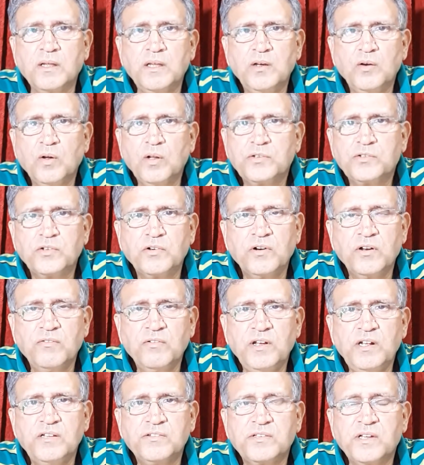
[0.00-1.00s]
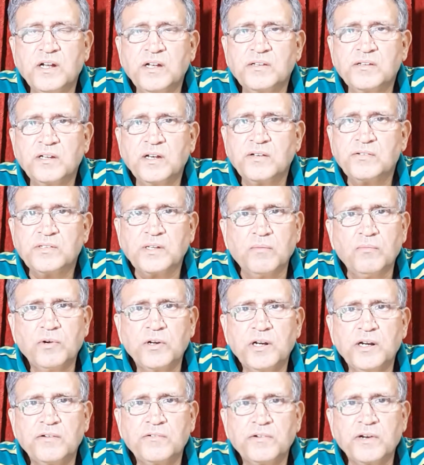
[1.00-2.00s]
He also reveals that
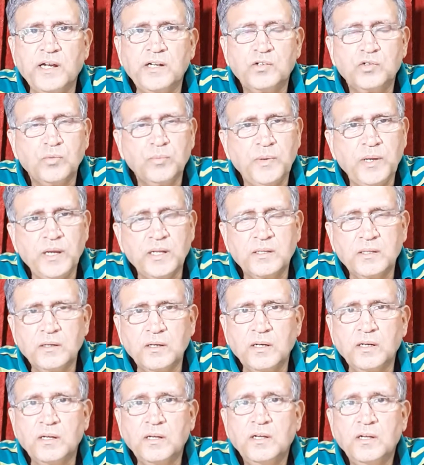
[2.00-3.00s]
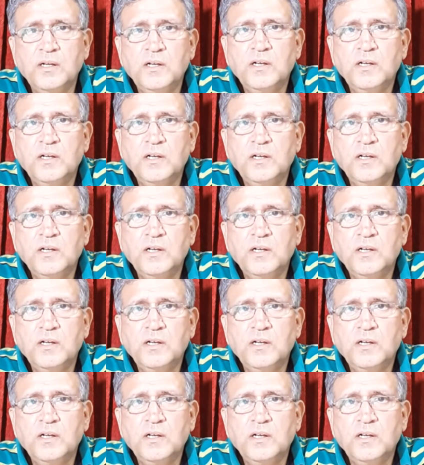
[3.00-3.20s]
someone had tried to make the